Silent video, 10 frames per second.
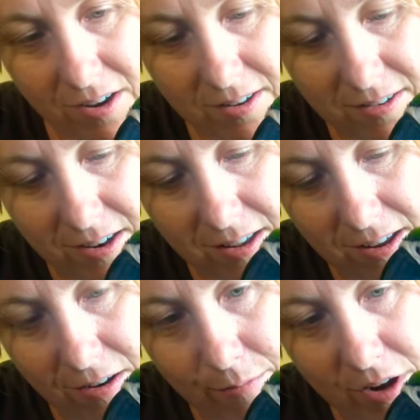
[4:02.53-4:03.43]
gonna sit it
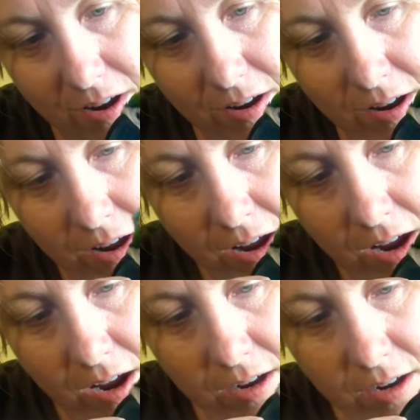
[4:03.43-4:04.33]
there a minute.
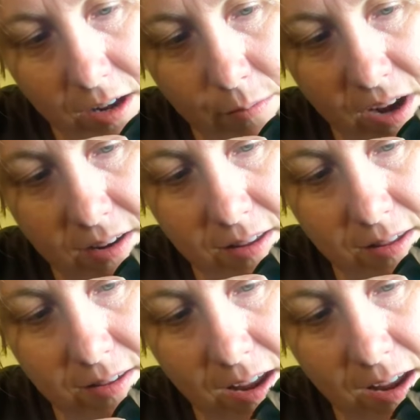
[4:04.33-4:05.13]
I'm gonna go back to the